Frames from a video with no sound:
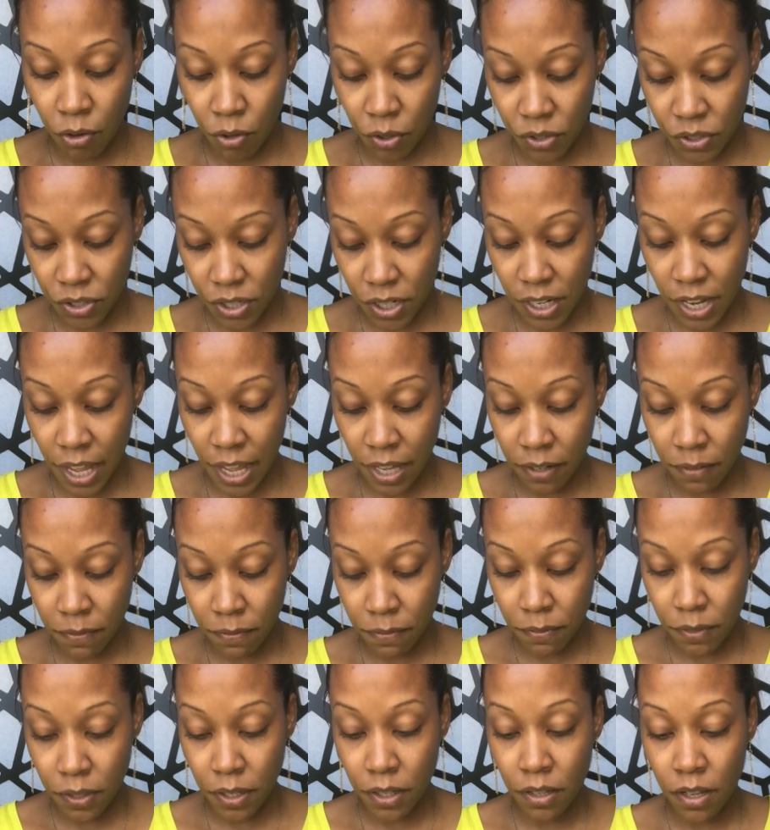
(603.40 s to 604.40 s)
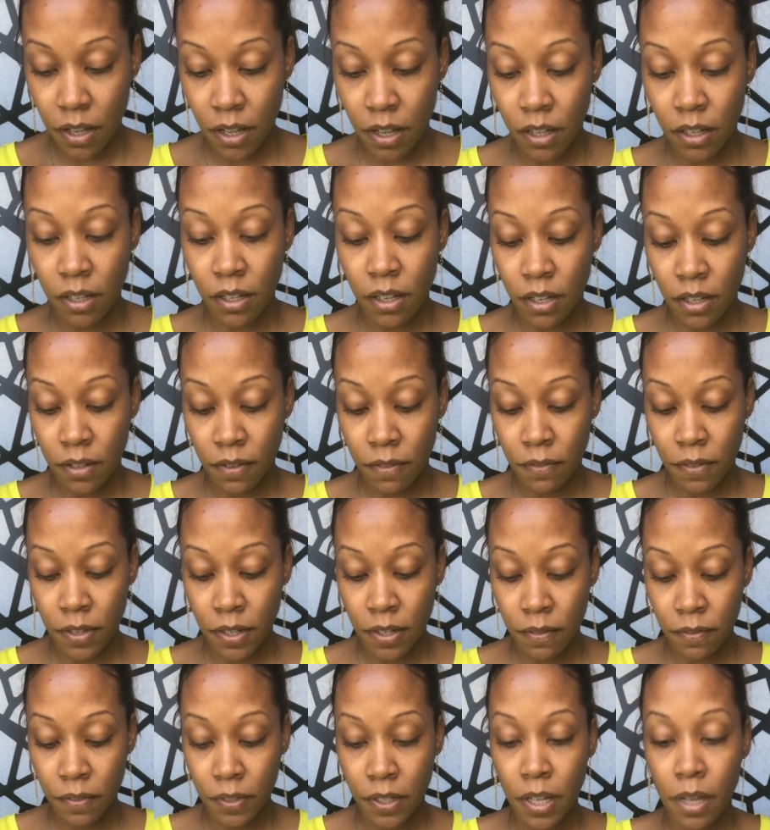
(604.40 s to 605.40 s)
course, the Knight of
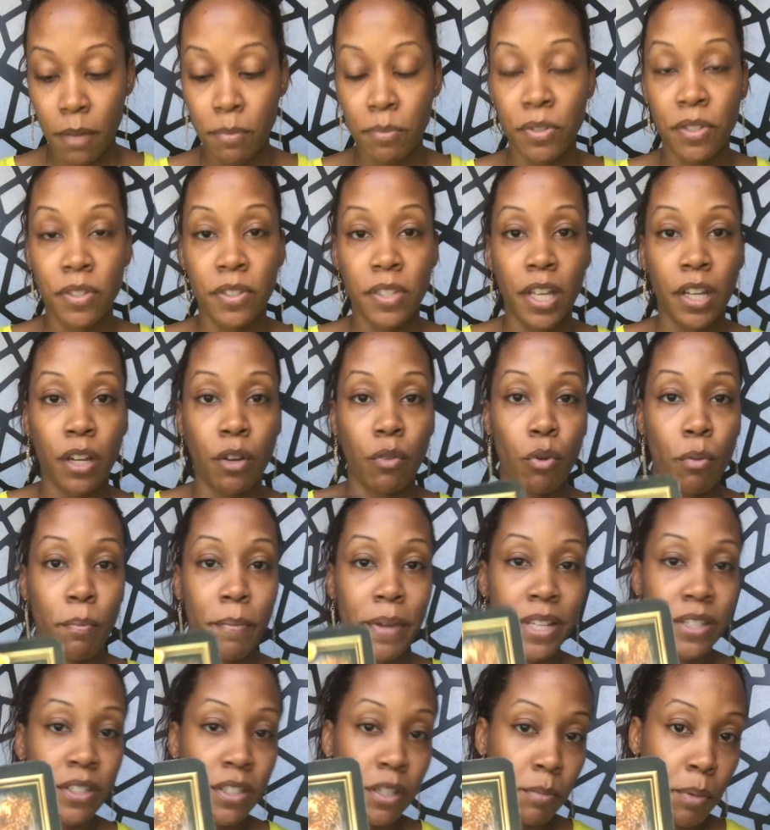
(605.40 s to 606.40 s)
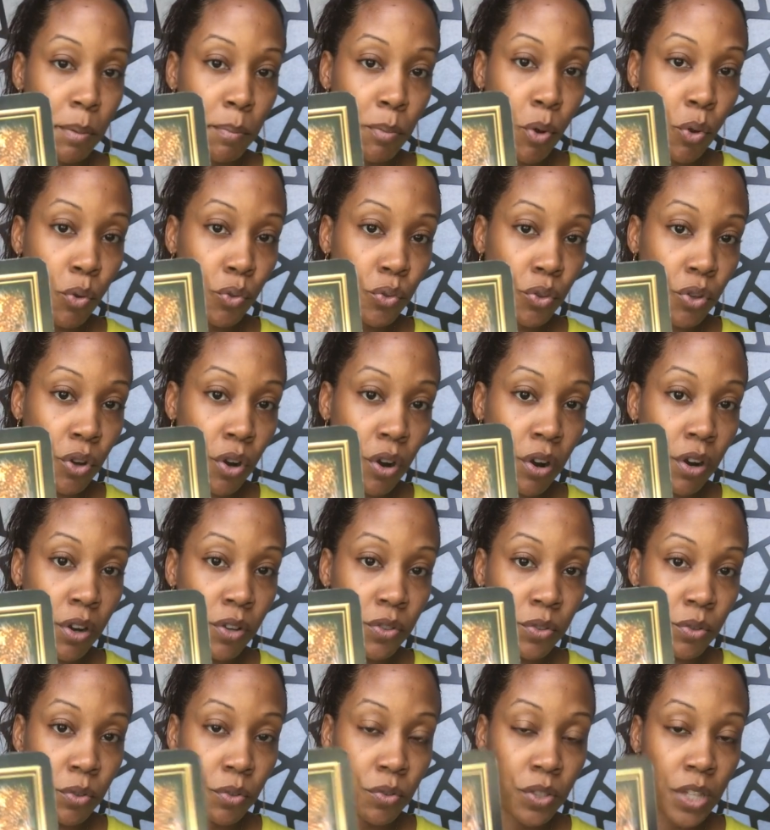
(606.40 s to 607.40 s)
Cups is like a romantic proposal
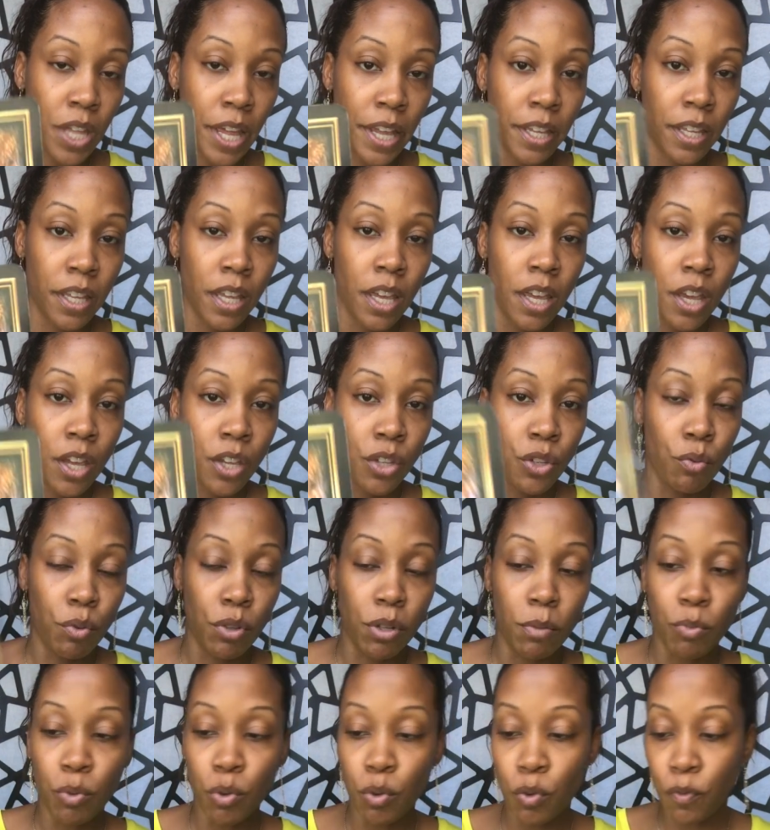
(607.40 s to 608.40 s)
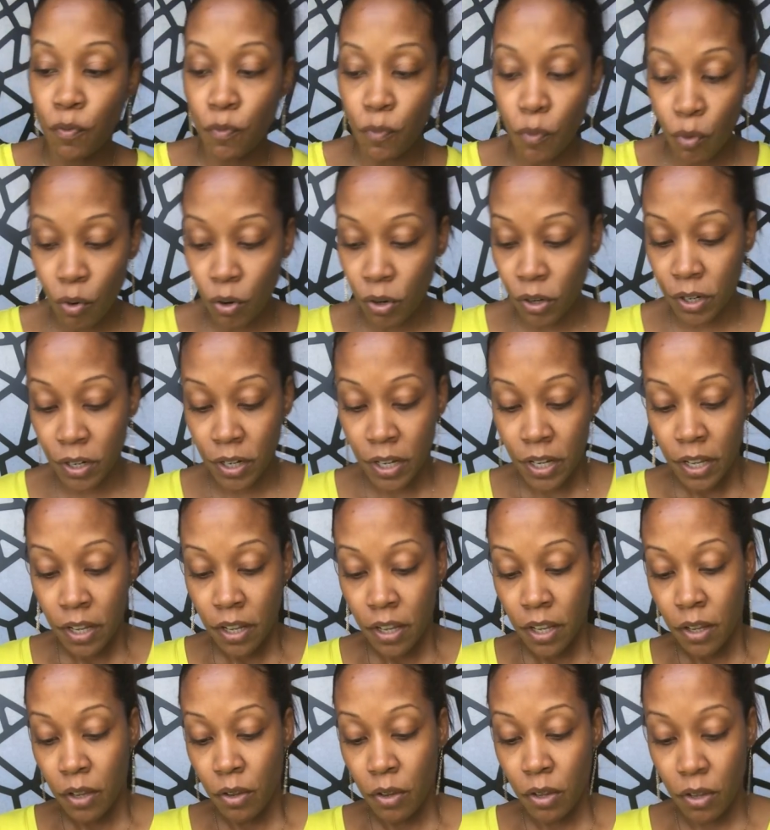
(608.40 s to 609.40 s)
card. So it's like you want to move forward
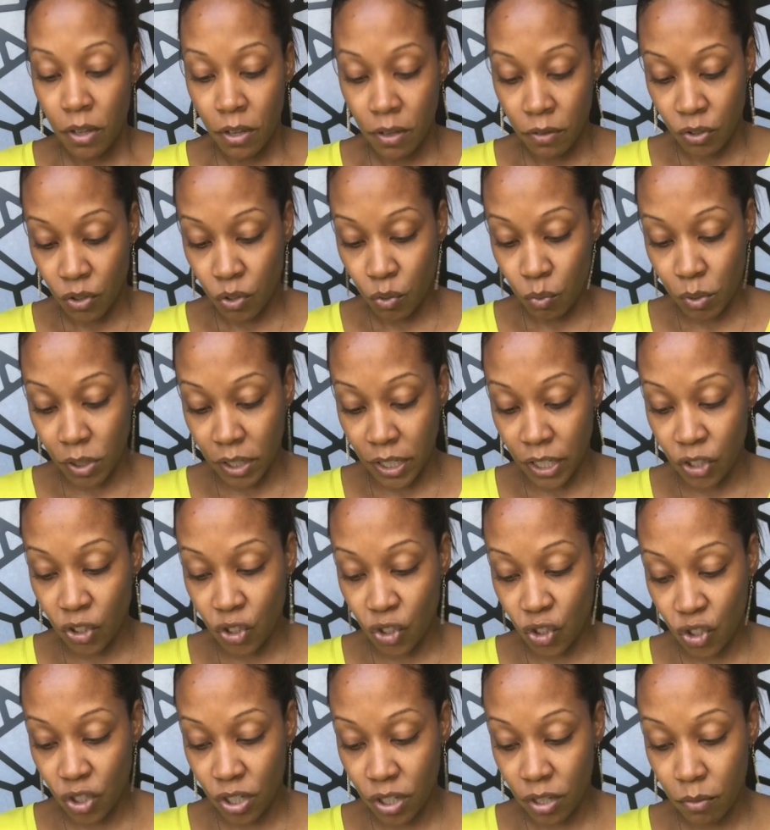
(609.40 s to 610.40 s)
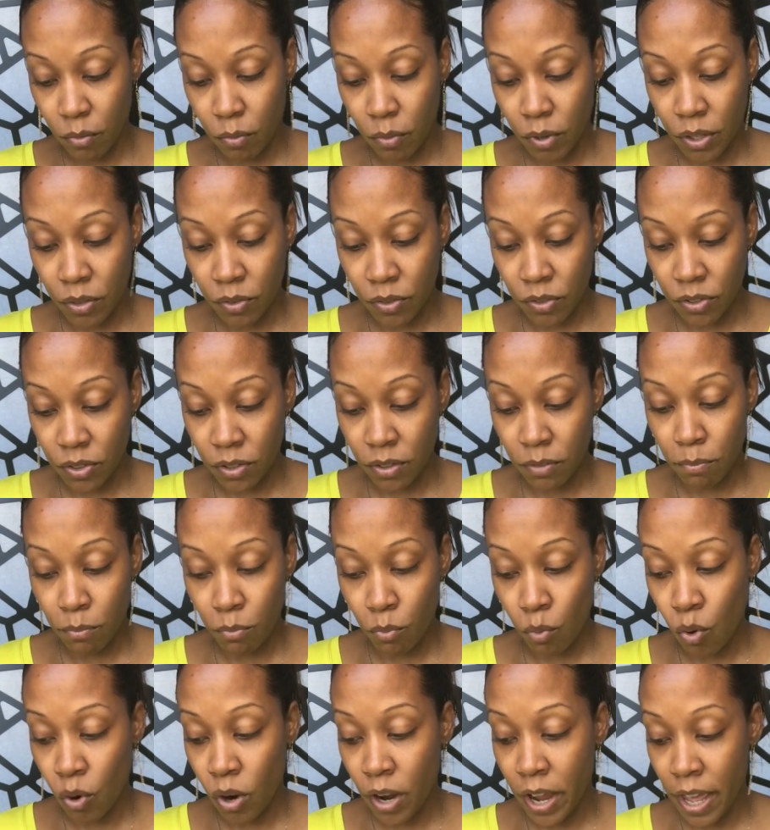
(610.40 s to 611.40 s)
in this relationship, whether it's the
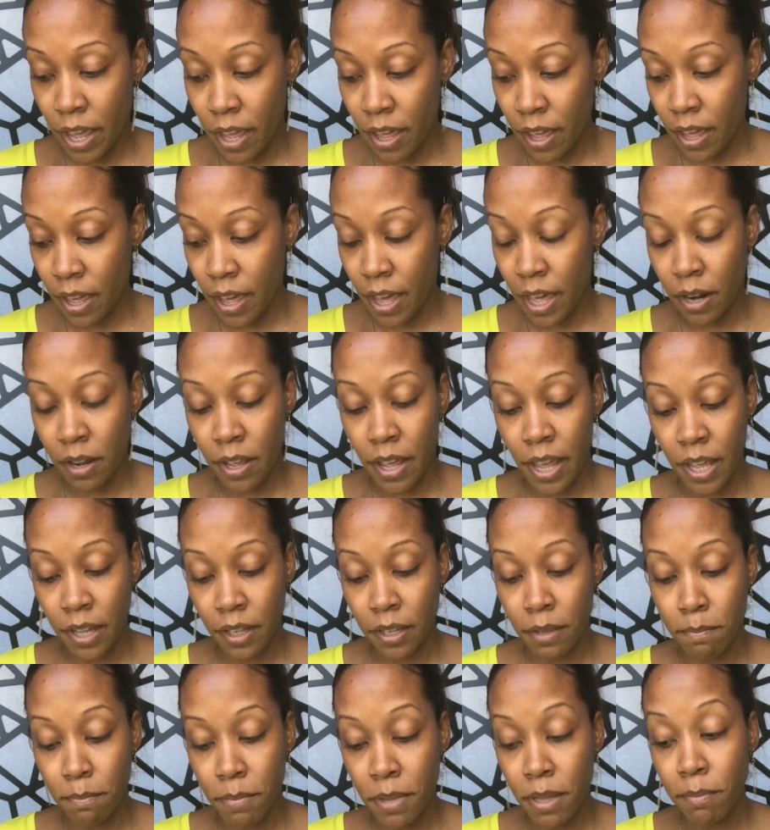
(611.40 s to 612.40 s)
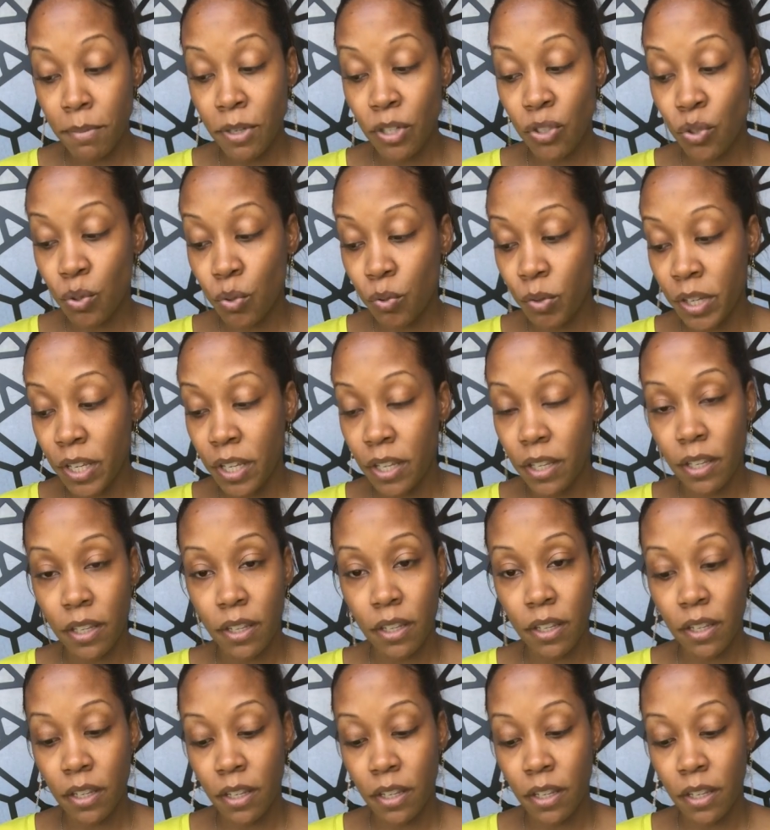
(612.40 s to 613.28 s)
more add commitment to it.